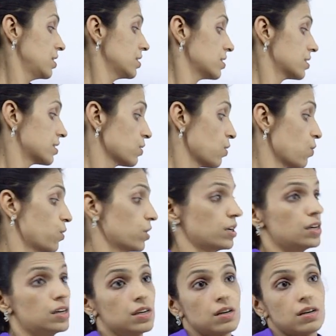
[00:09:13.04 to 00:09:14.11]
So,
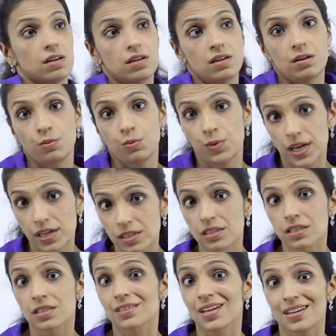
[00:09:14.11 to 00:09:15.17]
well,
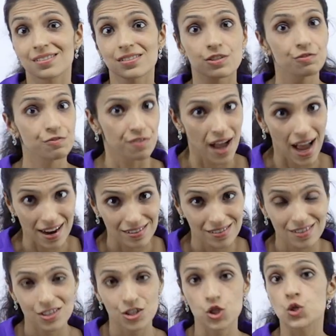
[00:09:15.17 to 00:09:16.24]
that is a
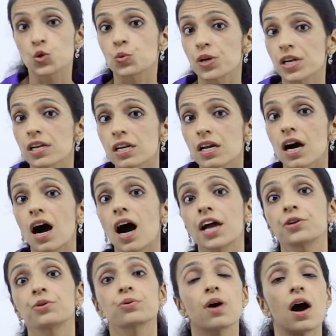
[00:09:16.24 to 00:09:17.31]
fact. It's real. I
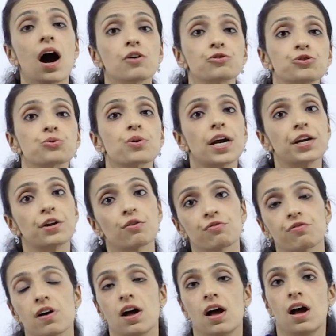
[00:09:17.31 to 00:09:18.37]
don't know how to kind
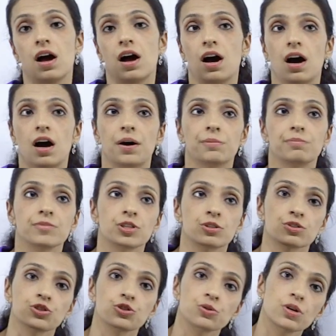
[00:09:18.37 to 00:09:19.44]
of
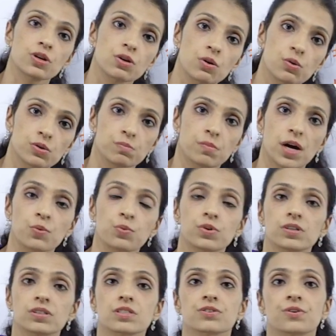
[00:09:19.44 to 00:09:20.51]
sugarcoat my
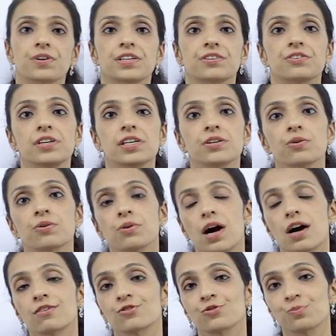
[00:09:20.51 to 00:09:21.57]
words, or I really don't know
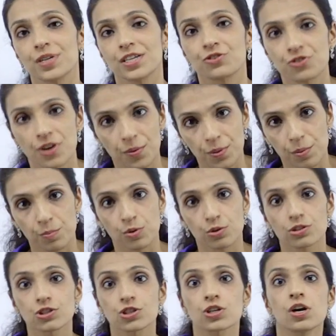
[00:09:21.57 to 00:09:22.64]
how to beat around the
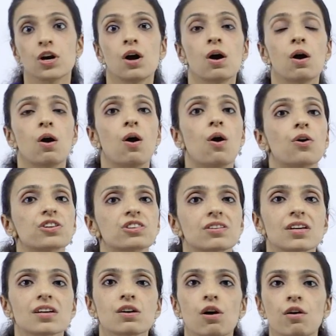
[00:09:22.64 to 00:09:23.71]
bush or
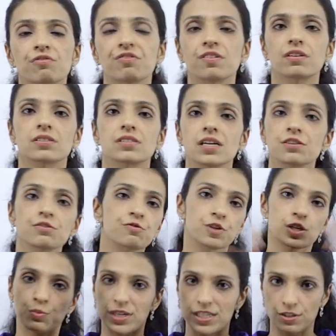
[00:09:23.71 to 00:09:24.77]
think of 10
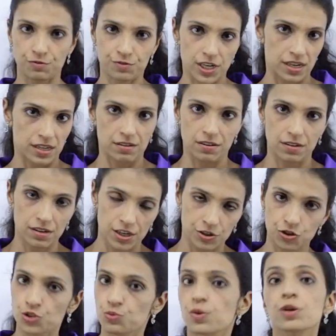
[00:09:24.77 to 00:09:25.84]
different ways of telling her. I
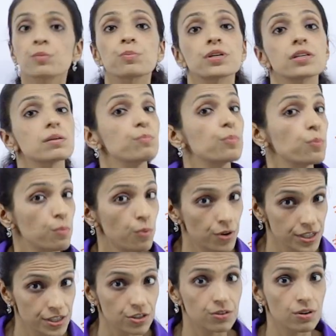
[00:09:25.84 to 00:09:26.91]
just want to put a
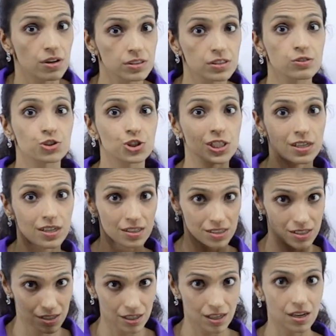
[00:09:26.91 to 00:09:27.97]
point across so she
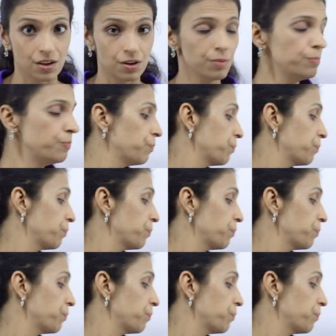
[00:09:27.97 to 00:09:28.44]
gets it clear.